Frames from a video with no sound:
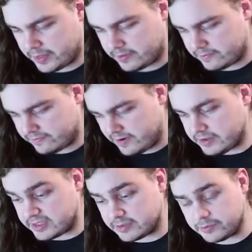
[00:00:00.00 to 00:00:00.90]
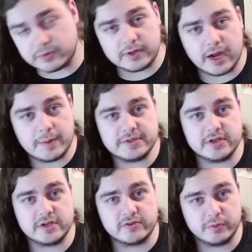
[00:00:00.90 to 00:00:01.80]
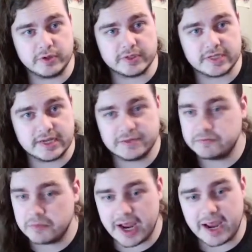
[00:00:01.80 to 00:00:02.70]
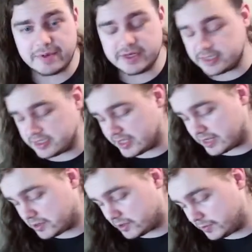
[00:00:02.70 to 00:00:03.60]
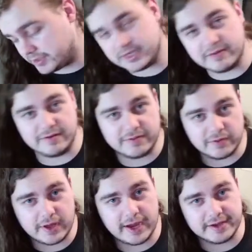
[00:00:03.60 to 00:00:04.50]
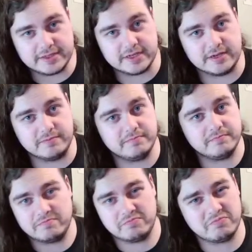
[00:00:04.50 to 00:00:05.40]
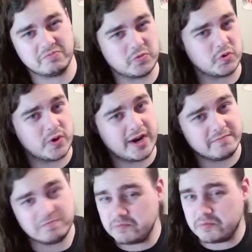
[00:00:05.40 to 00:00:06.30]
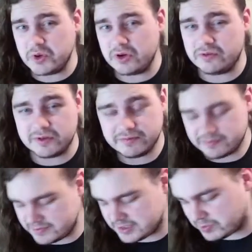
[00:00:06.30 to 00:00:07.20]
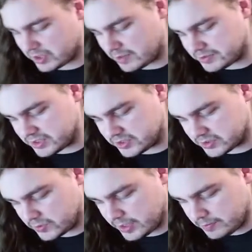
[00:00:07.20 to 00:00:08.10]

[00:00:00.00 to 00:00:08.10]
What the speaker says: fairly simple compositions from both sides. Happy to see that always, even if they're the highest team. Great, beautiful, simple compositions are great.